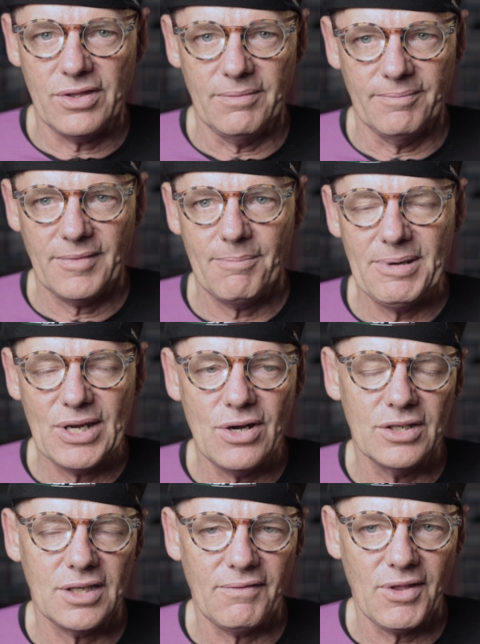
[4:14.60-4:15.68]
them
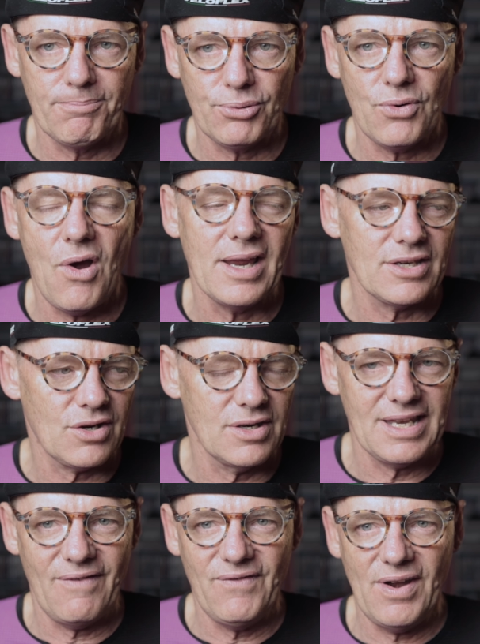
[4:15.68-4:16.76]
because of the price,
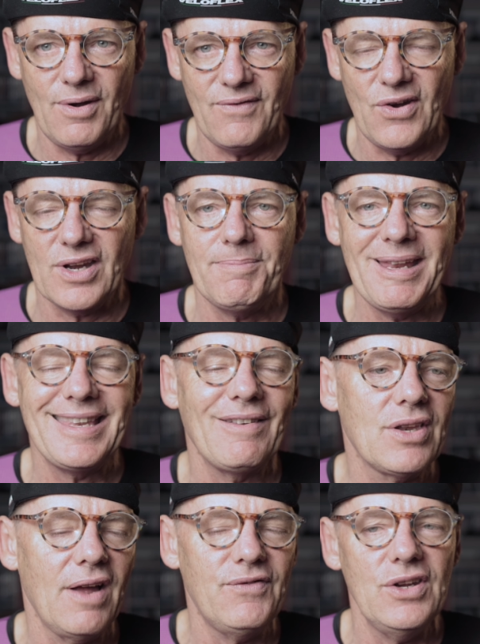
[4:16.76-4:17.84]
because they're very, very expensive.
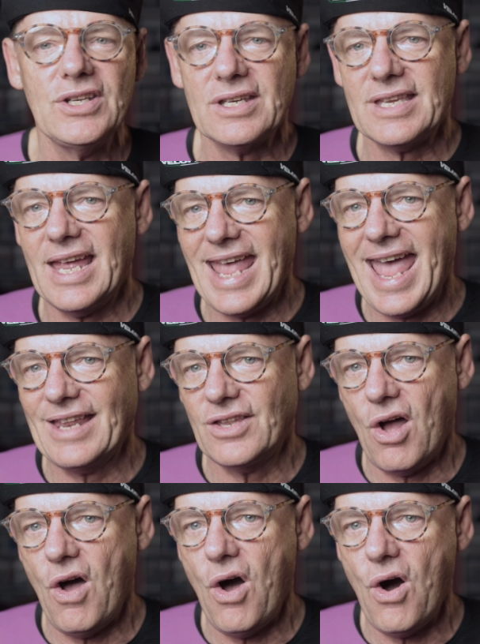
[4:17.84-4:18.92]
So if you just say you had the
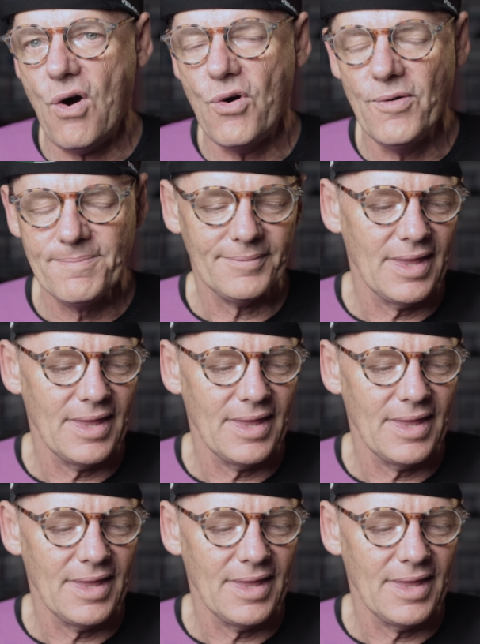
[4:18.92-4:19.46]
whole